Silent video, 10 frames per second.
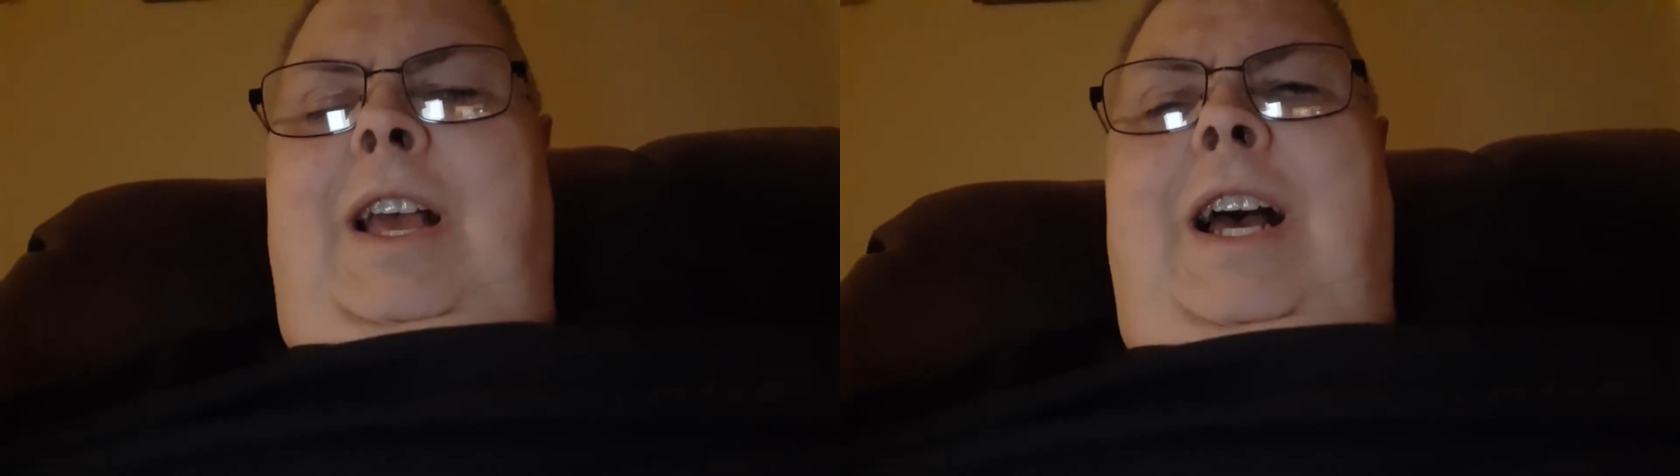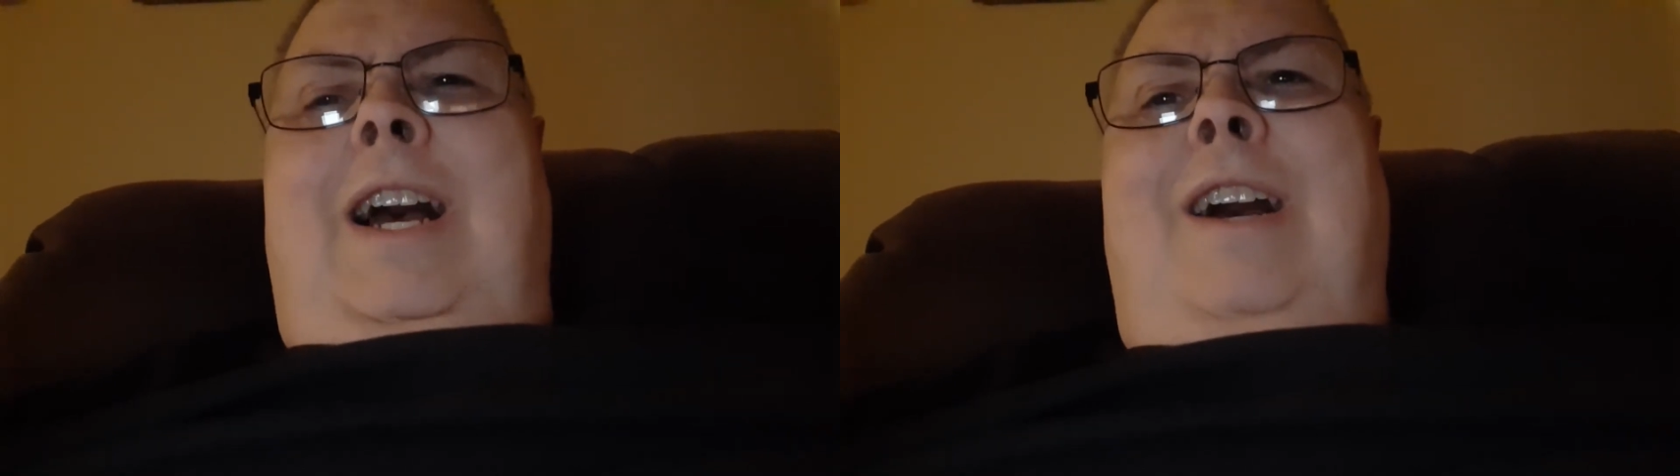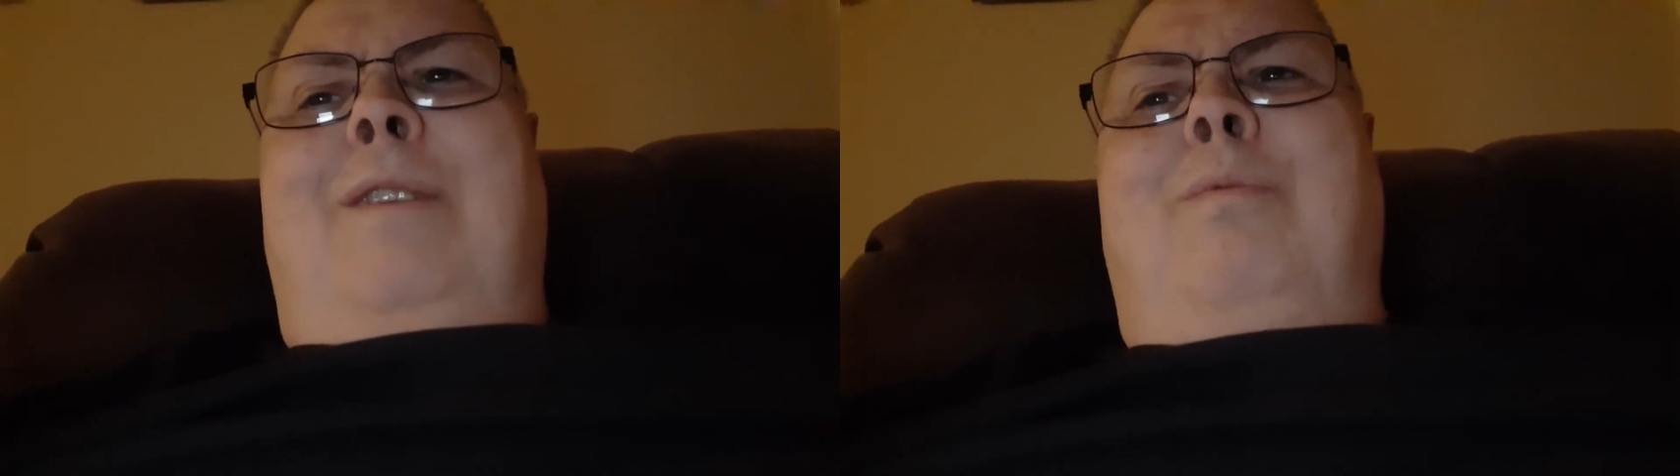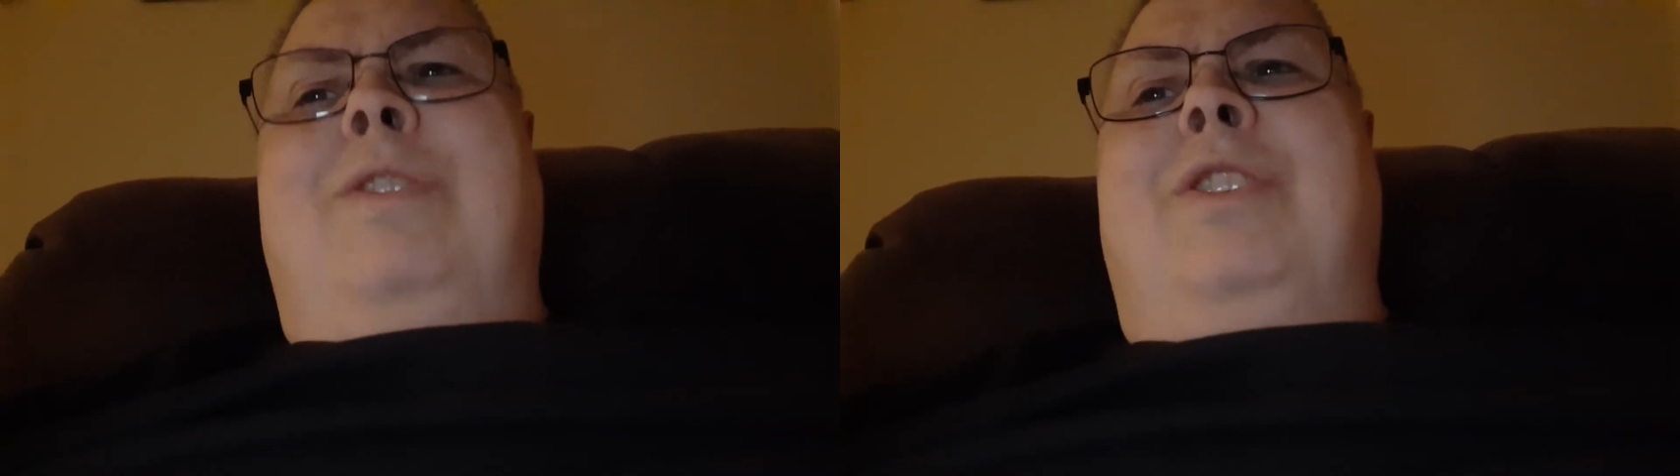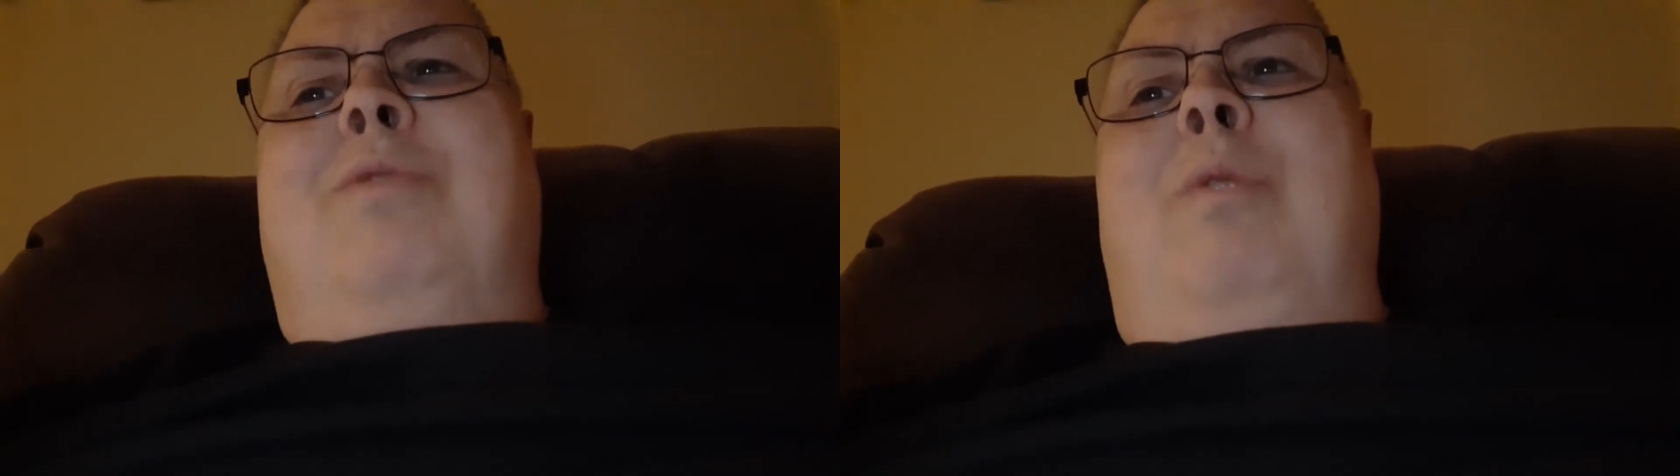uh,
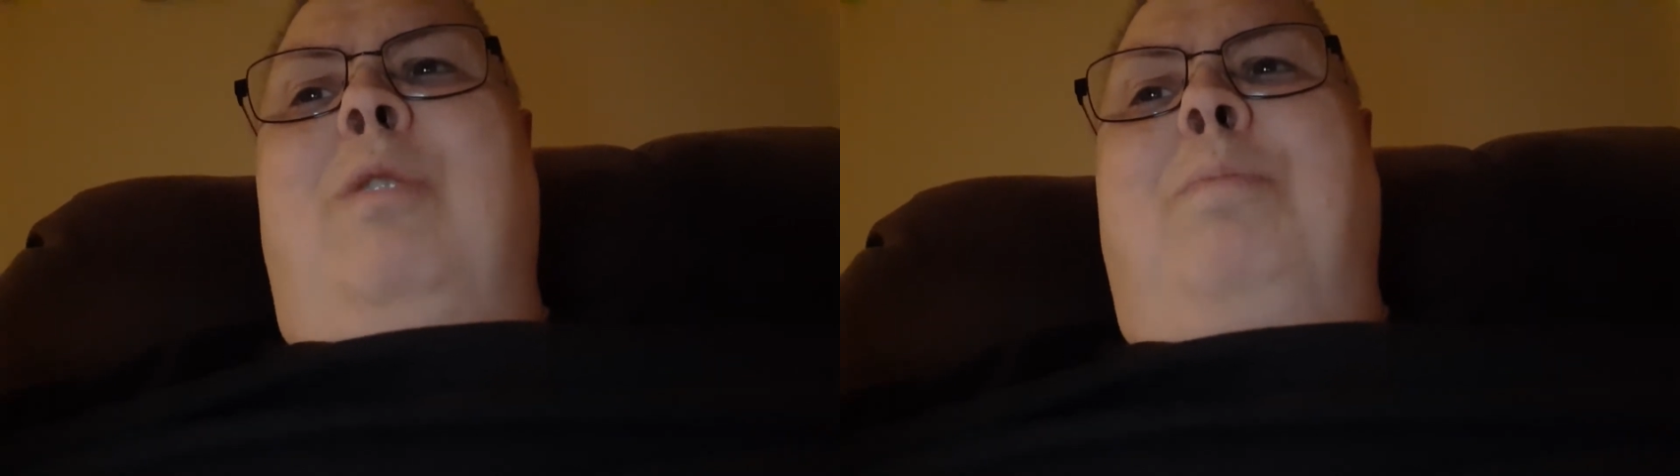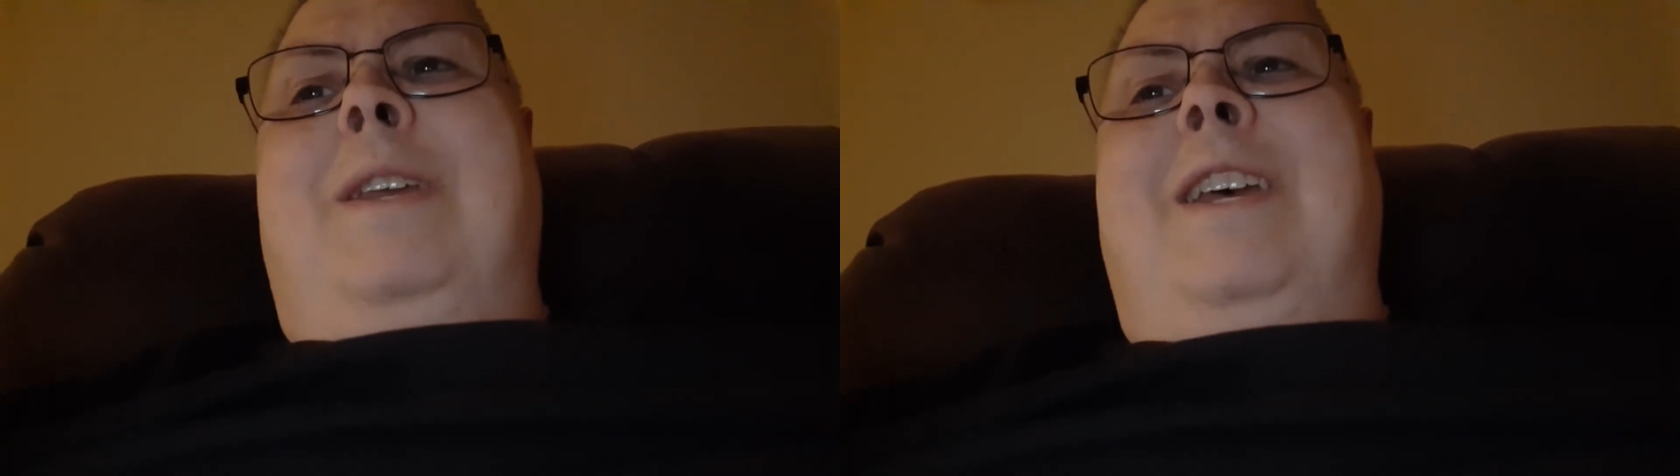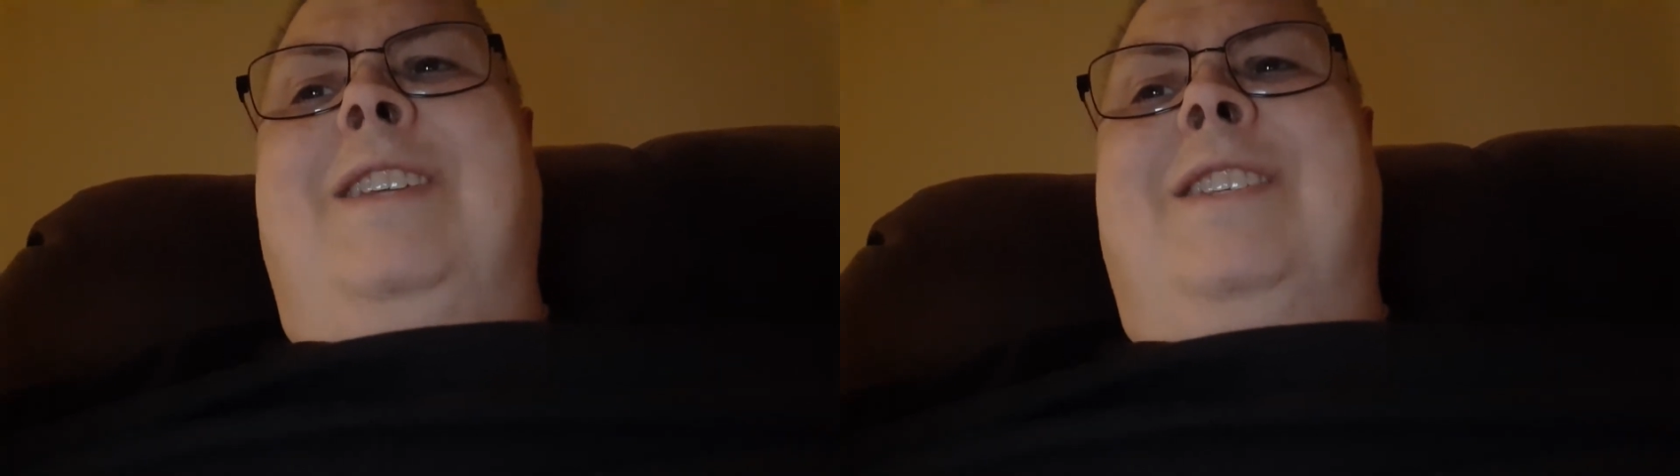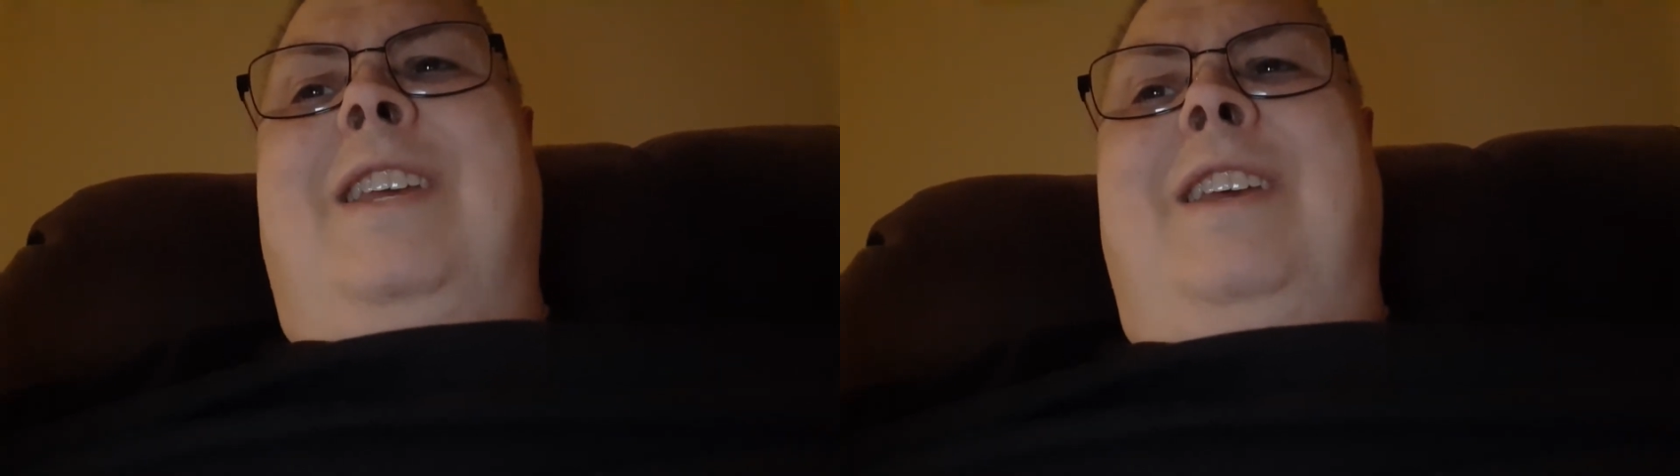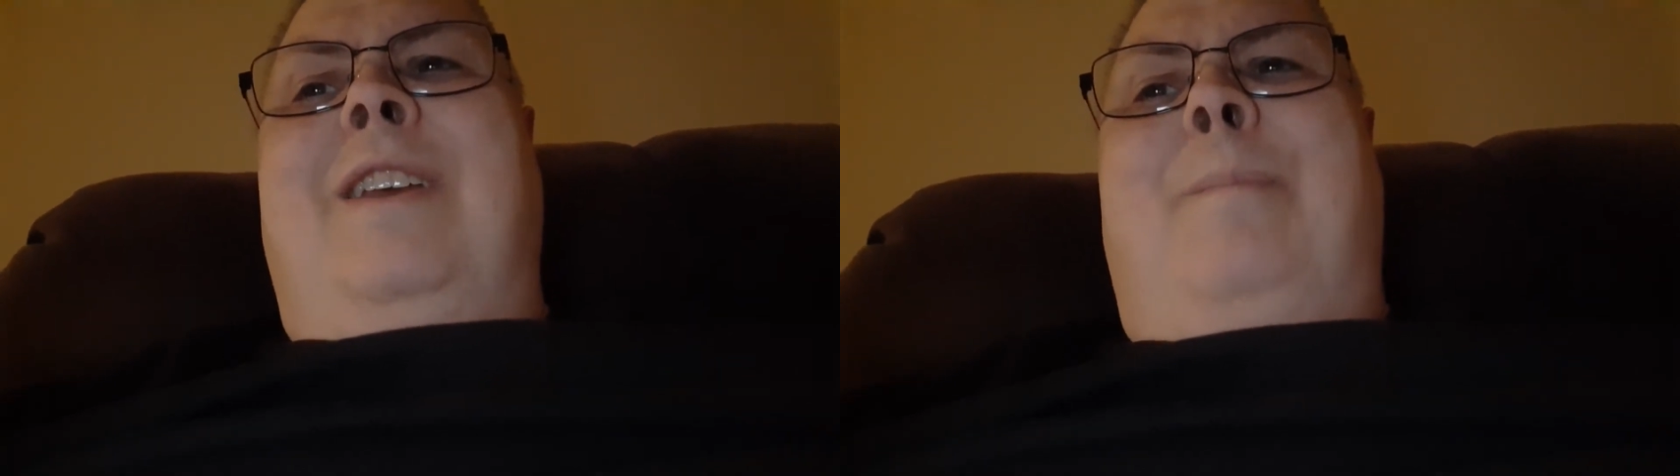which is weird because
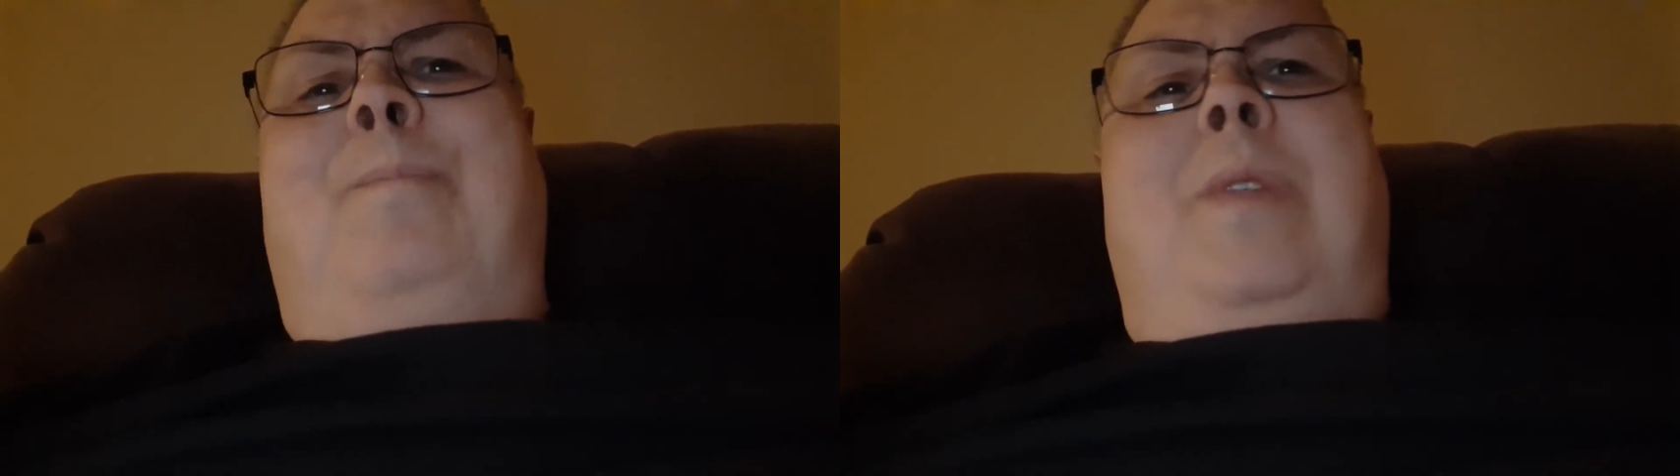uh,